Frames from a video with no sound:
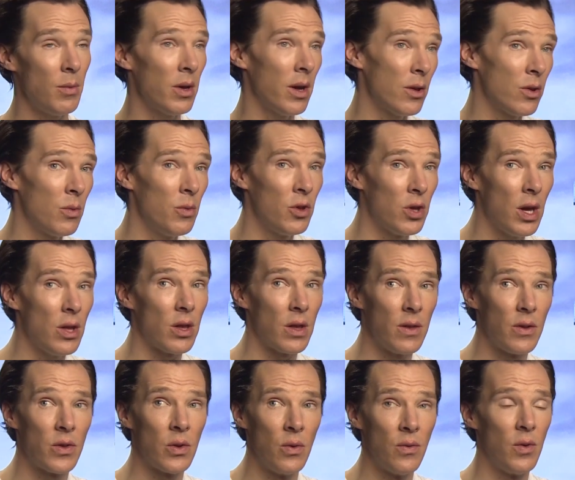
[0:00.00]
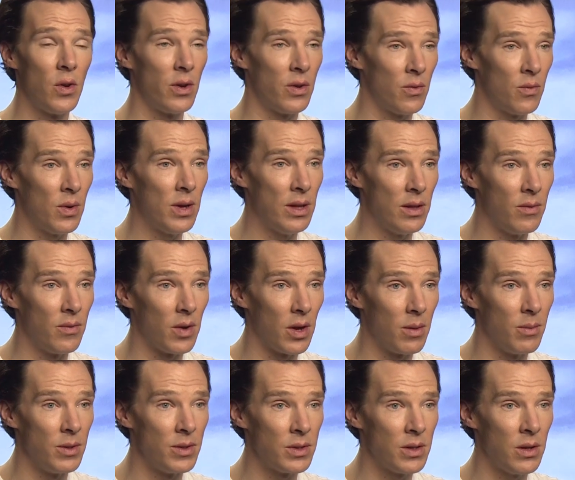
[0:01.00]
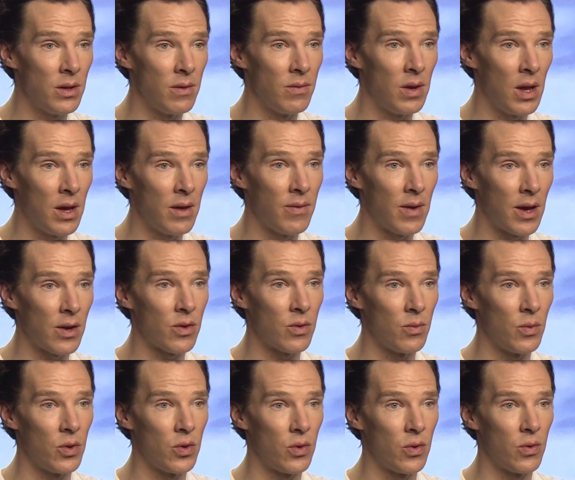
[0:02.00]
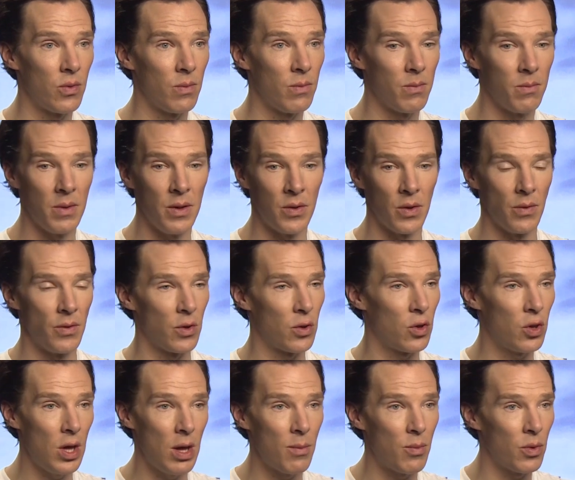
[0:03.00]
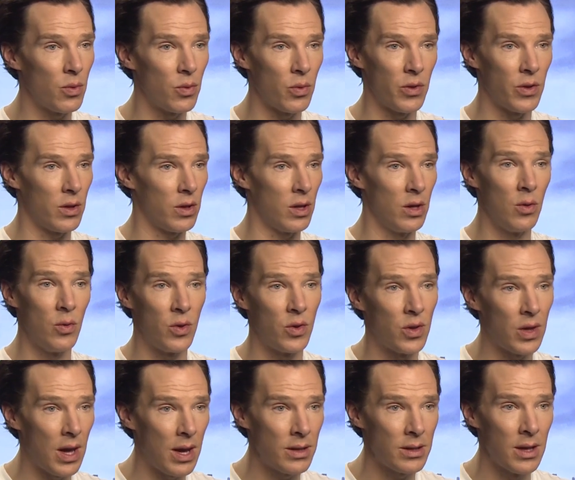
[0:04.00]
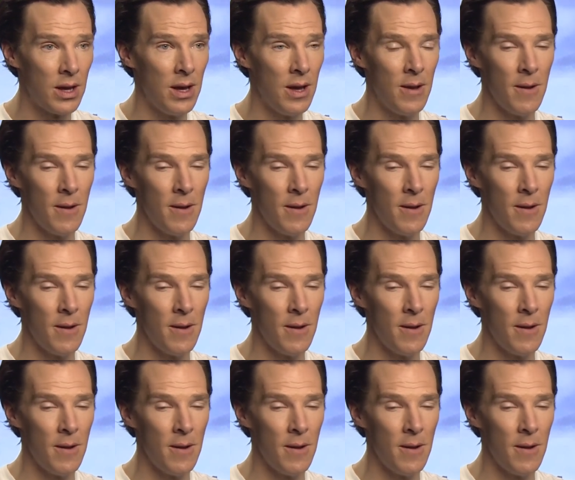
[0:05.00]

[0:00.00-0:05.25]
actually with JJ there's an awful lot of real environment. There's a lot of live action which is on the ship, which was a huge set,